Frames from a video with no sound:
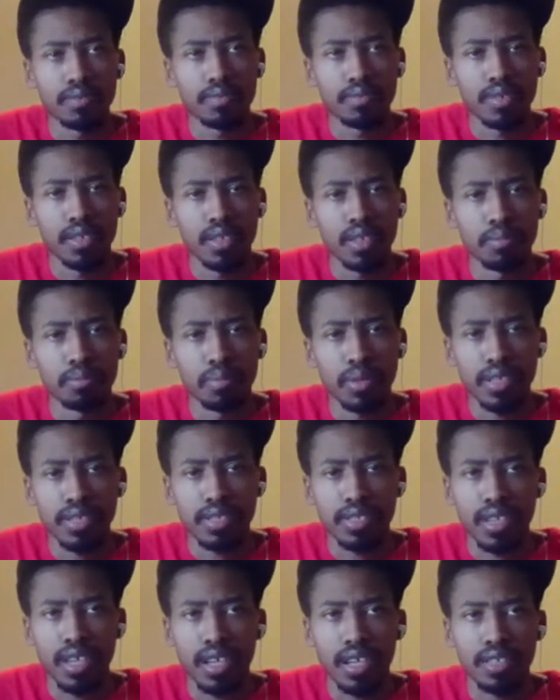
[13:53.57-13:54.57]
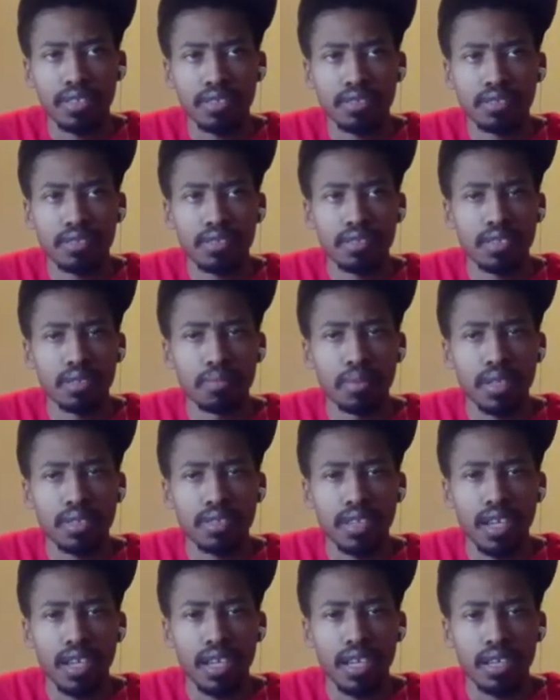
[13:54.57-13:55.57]
hitting big shots at
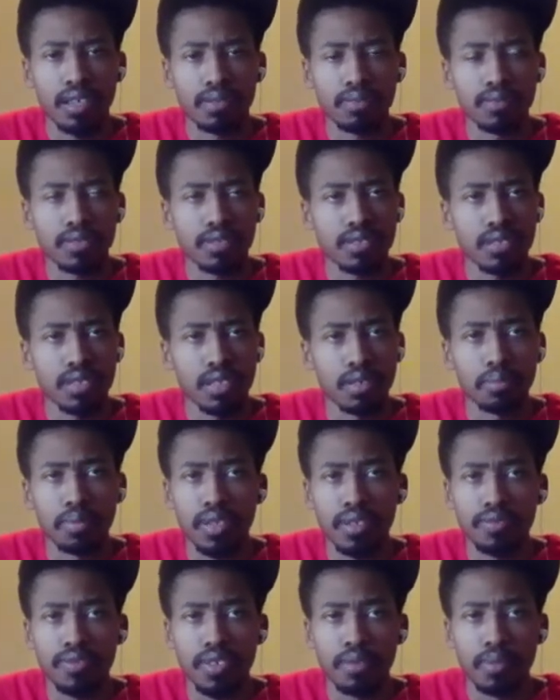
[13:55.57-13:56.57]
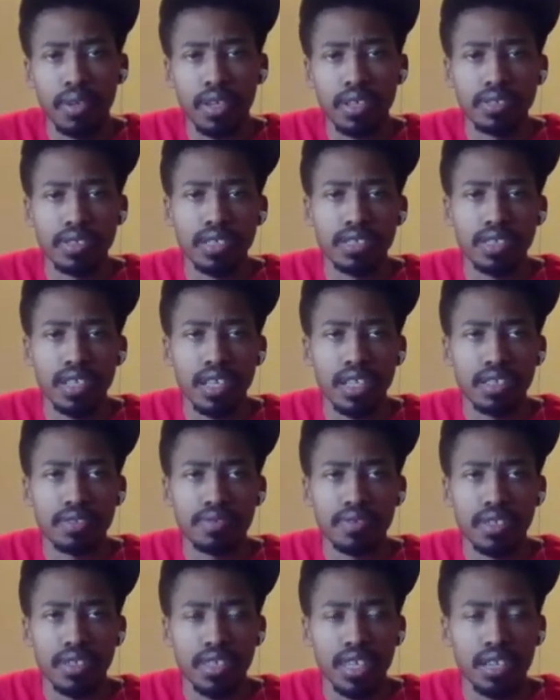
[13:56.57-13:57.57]
times, getting big rebounds at times
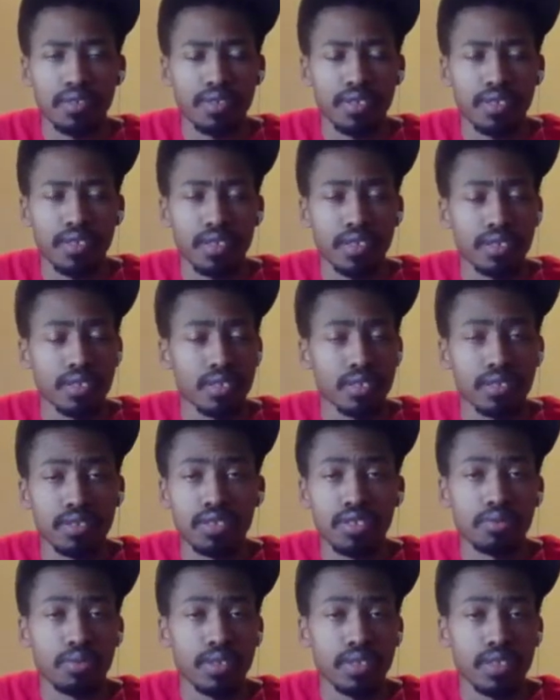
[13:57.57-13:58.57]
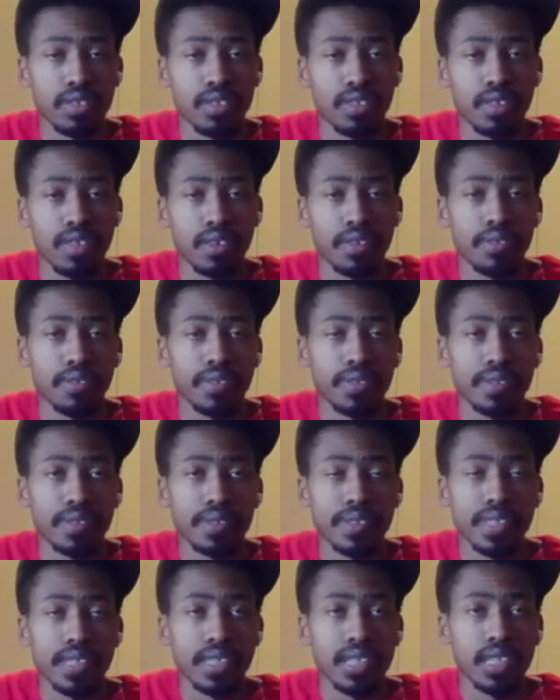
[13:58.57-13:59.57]
for the Cavaliers, it still wasn't enough.
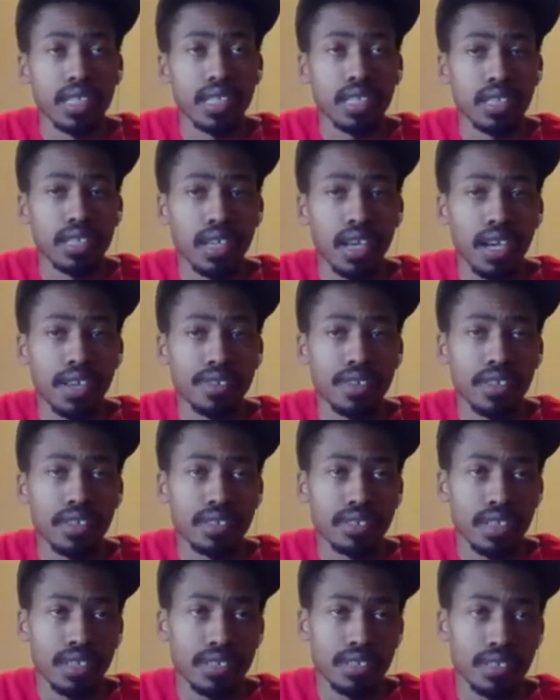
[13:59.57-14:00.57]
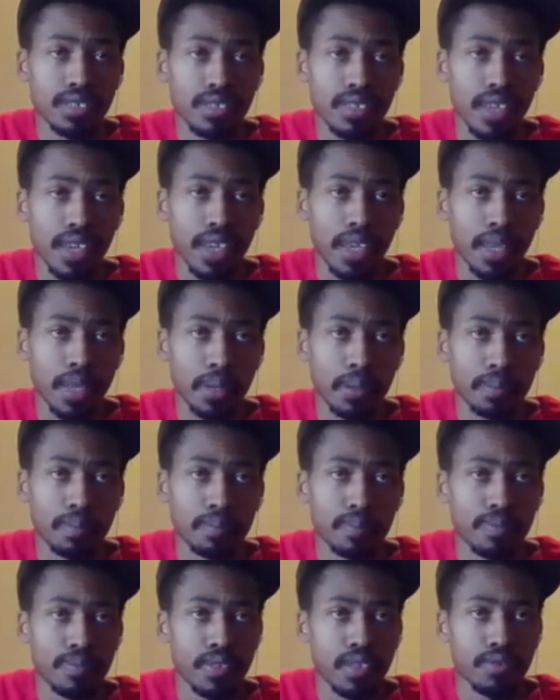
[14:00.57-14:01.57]
He had to adjust his game
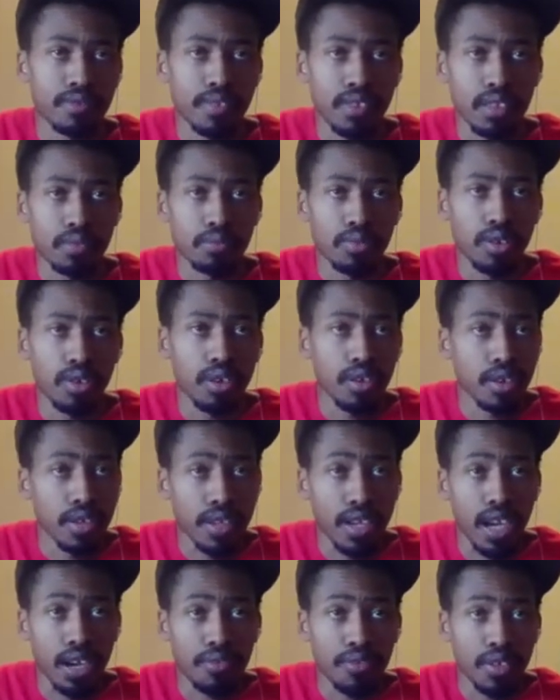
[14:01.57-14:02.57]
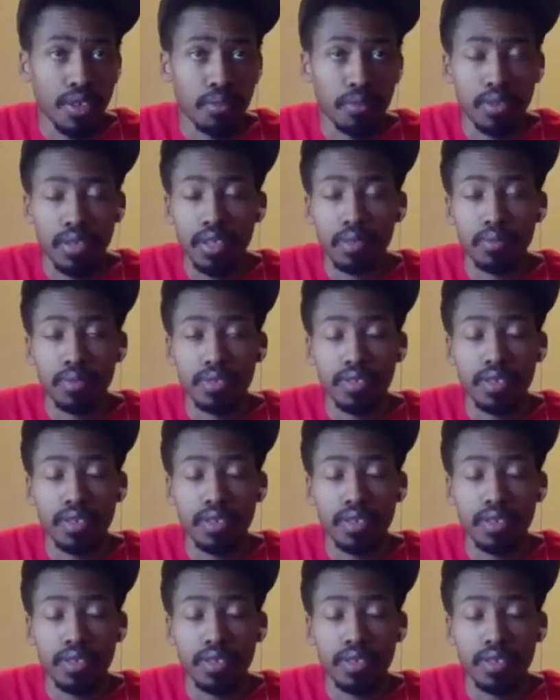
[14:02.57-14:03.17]
for LeBron, Kyrie when he was